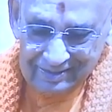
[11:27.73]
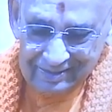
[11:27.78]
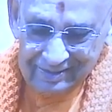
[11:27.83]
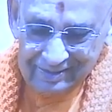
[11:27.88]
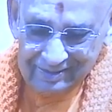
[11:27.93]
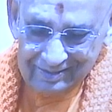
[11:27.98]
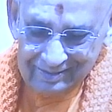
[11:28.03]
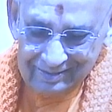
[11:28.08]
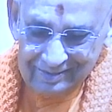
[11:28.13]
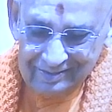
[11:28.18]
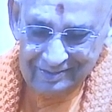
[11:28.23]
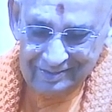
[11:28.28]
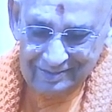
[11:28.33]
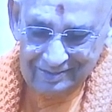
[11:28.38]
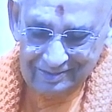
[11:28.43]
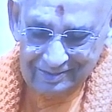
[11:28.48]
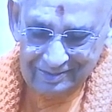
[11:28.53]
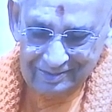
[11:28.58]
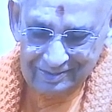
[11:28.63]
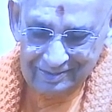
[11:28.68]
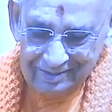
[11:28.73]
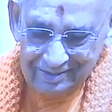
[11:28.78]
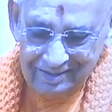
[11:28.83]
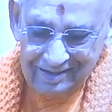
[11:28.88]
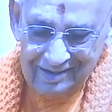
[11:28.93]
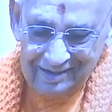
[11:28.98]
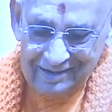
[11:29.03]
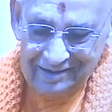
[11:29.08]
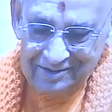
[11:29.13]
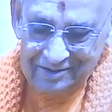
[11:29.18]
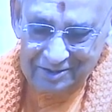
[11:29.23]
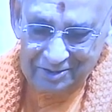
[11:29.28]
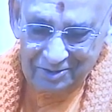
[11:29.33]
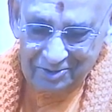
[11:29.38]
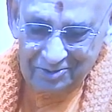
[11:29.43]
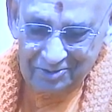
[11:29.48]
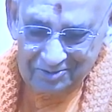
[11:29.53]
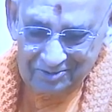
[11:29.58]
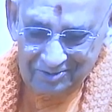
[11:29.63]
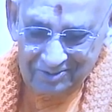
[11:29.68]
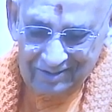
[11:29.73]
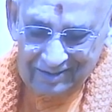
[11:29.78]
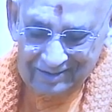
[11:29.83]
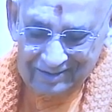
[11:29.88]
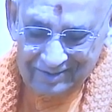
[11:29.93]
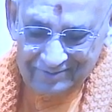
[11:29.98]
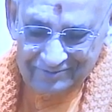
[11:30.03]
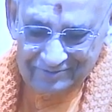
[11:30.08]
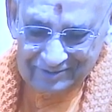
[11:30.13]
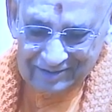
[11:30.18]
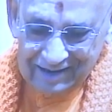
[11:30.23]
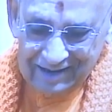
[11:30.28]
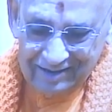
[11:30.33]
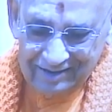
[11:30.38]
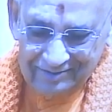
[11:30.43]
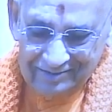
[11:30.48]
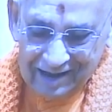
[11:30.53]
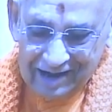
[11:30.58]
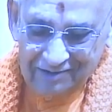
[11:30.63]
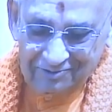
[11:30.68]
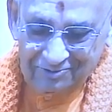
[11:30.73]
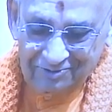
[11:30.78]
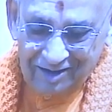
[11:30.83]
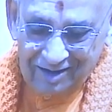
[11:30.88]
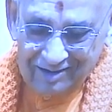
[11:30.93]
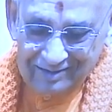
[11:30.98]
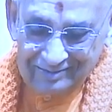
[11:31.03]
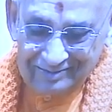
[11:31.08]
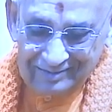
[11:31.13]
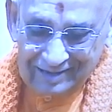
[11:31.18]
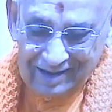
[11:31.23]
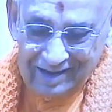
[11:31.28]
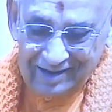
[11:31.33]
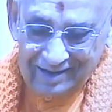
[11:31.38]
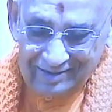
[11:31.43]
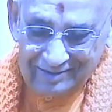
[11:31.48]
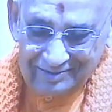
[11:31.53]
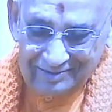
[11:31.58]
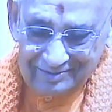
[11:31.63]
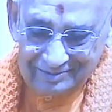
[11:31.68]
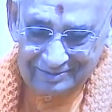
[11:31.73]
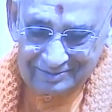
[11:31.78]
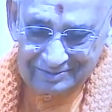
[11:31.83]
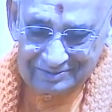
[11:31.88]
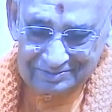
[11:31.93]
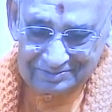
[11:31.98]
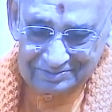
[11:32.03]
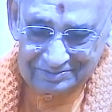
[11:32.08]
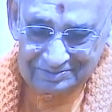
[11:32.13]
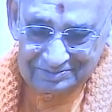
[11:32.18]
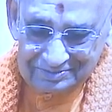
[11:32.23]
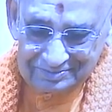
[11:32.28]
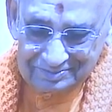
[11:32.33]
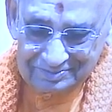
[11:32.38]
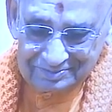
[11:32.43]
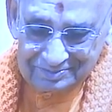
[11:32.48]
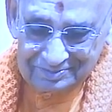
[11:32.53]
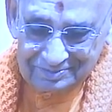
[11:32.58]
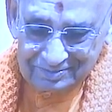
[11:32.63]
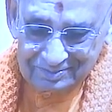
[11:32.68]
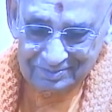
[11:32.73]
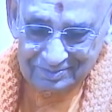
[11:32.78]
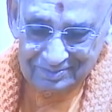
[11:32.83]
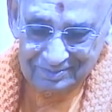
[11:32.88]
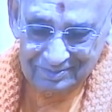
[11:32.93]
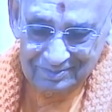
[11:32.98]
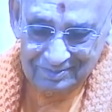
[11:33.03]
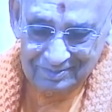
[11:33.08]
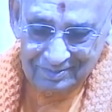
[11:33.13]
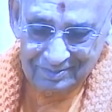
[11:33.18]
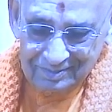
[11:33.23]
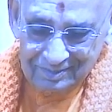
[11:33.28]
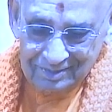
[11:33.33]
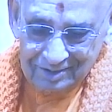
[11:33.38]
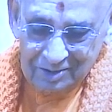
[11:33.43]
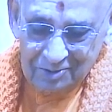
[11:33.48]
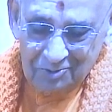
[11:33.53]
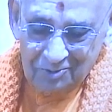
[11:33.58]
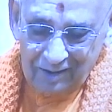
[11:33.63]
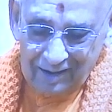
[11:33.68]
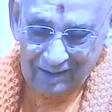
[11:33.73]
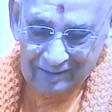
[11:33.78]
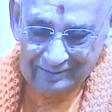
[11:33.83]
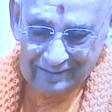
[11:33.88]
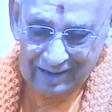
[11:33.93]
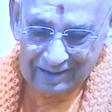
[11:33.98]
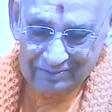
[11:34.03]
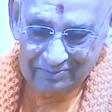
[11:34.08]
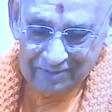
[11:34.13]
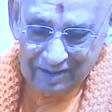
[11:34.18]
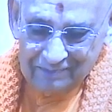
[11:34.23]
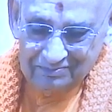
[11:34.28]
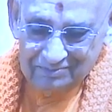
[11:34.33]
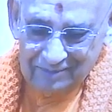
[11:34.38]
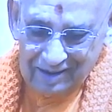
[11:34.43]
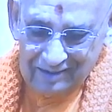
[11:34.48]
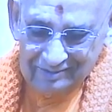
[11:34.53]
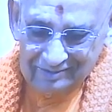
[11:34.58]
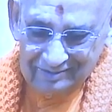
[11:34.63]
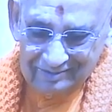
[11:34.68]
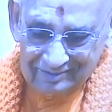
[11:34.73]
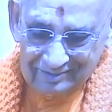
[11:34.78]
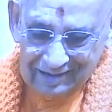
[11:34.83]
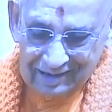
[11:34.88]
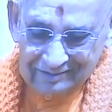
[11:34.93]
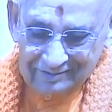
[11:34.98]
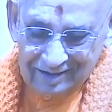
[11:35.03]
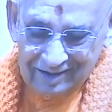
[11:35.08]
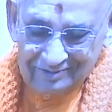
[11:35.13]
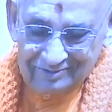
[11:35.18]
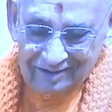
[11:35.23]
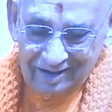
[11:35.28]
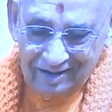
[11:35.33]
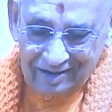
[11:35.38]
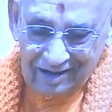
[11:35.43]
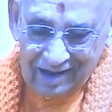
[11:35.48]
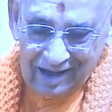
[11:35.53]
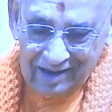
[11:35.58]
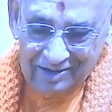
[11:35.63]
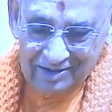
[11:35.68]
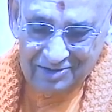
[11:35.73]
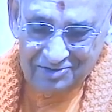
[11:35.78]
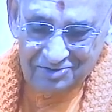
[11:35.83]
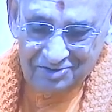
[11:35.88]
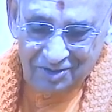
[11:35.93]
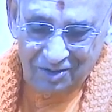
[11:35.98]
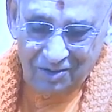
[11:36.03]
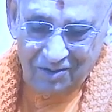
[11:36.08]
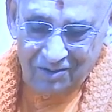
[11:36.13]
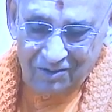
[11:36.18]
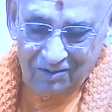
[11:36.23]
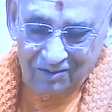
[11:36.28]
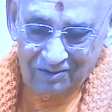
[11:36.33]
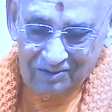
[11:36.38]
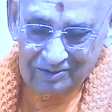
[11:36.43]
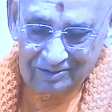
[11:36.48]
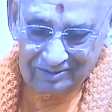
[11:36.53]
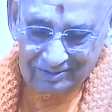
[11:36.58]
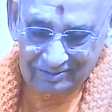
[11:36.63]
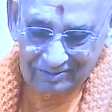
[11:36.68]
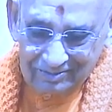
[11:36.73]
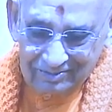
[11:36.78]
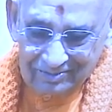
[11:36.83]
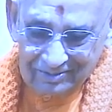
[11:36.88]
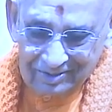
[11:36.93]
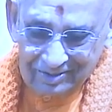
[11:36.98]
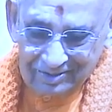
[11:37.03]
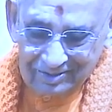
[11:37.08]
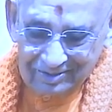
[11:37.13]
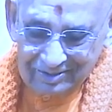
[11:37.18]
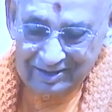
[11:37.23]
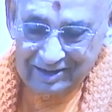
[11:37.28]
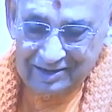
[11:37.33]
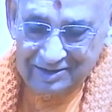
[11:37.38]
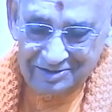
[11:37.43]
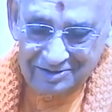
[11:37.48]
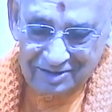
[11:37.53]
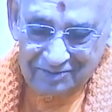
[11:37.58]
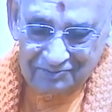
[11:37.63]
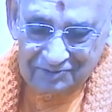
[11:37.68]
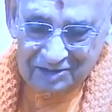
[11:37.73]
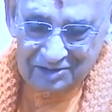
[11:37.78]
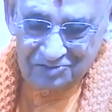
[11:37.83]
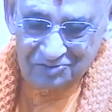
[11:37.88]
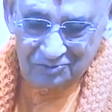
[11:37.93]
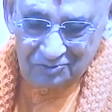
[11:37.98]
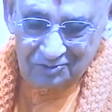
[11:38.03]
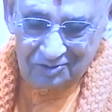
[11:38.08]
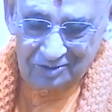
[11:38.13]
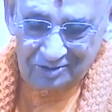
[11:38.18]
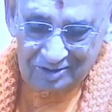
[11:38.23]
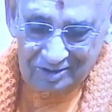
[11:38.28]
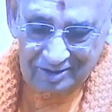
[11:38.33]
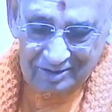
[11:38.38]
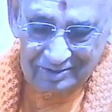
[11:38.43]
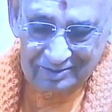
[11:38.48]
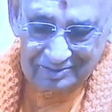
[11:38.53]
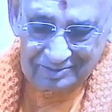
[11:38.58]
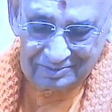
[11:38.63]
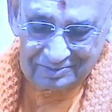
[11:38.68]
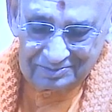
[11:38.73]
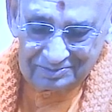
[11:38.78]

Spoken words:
important. And when Yajnavalkya acquired a fresh knowledge from the sun god, he was ready to impart it to other disciples previous, and